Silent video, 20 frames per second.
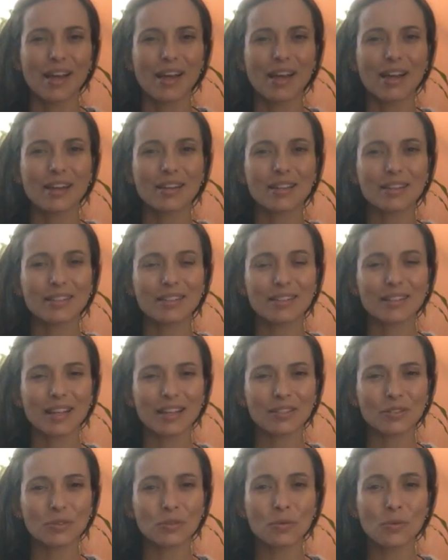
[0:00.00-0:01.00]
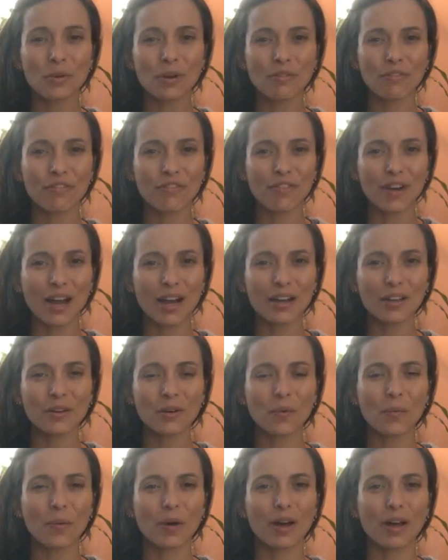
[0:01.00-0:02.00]
And let's do a
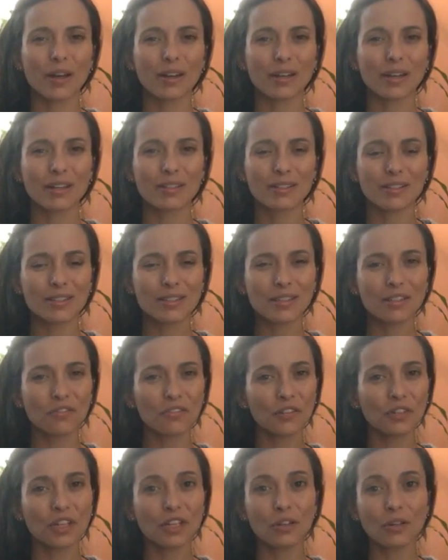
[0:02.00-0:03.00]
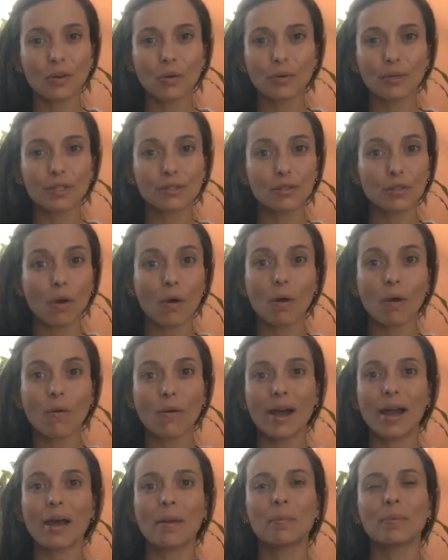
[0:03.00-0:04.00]
final one and see if you can notice
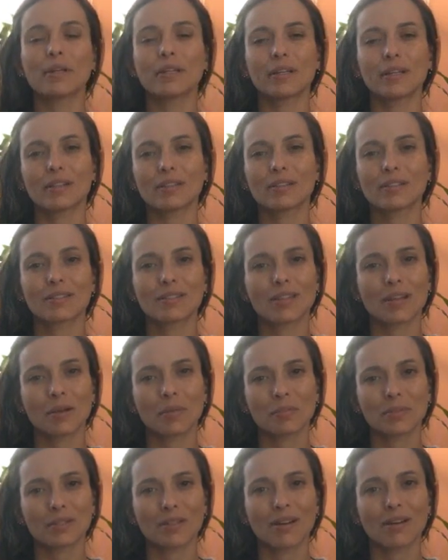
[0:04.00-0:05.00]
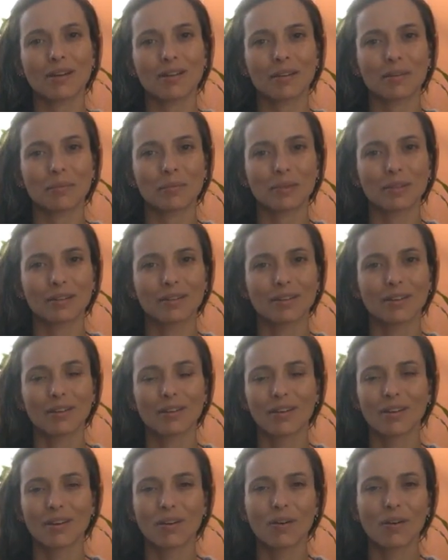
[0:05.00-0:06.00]
all happening at the same time.
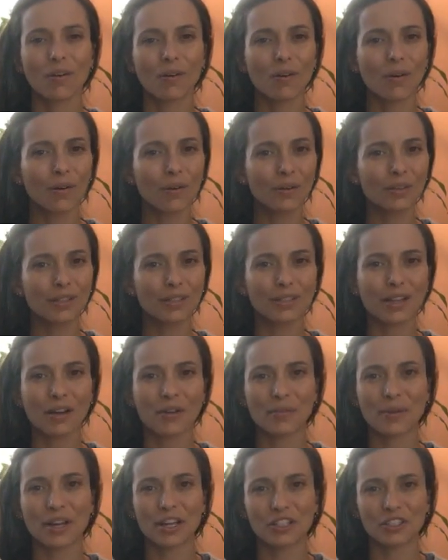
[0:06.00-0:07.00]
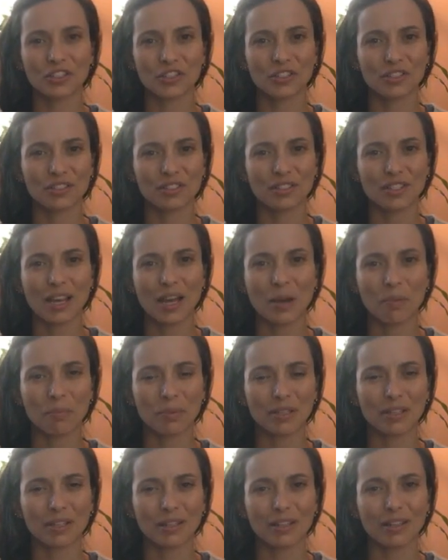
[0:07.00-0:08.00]
All the directions
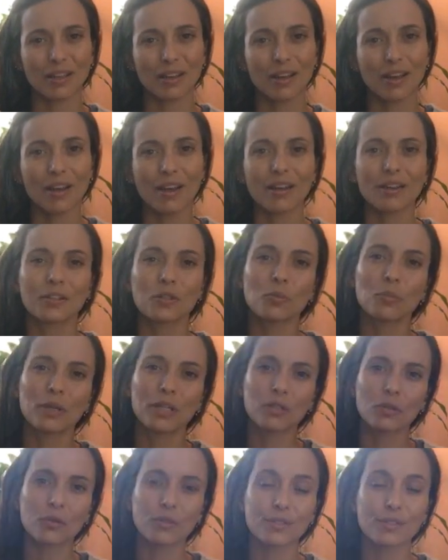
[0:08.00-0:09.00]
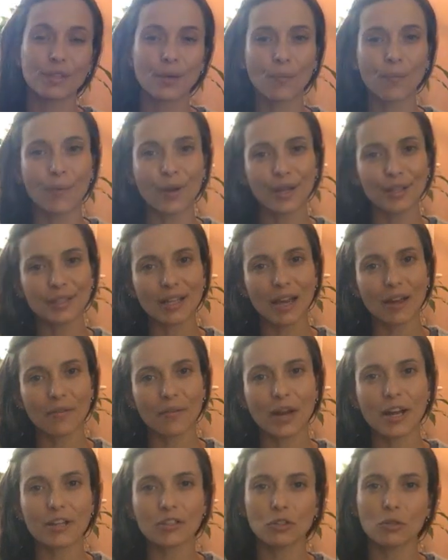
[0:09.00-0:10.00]
happening. And you may notice that one
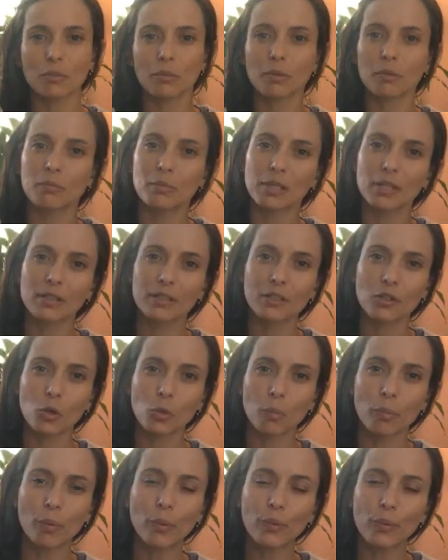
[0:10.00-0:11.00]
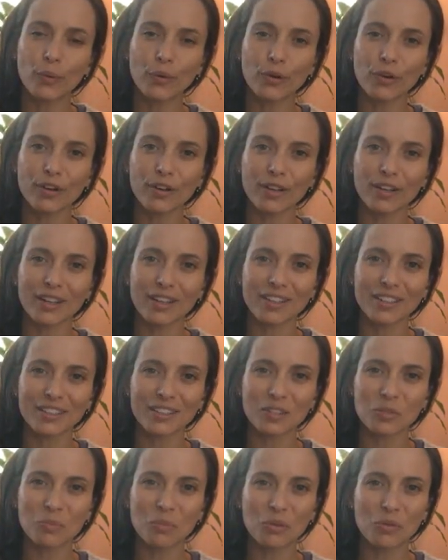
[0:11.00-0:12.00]
direction may be a little poor in
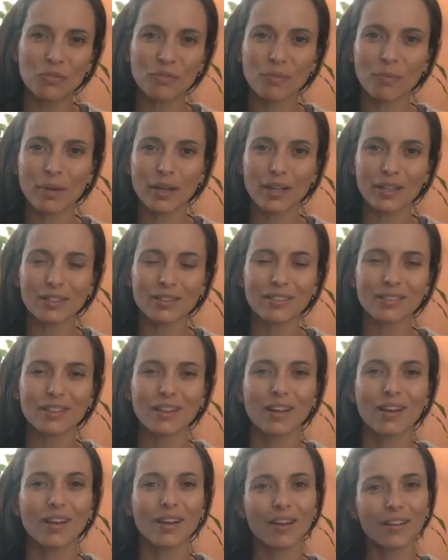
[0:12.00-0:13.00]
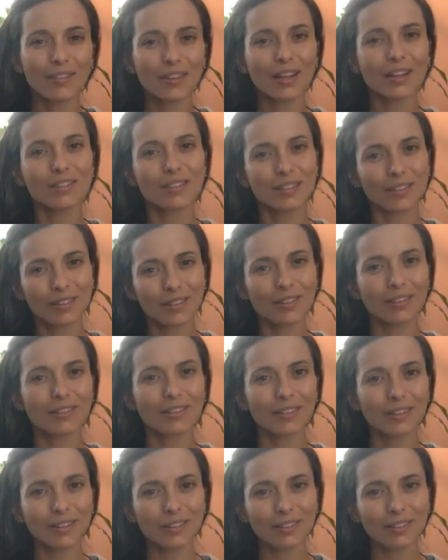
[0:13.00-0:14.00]
its movement. And that's a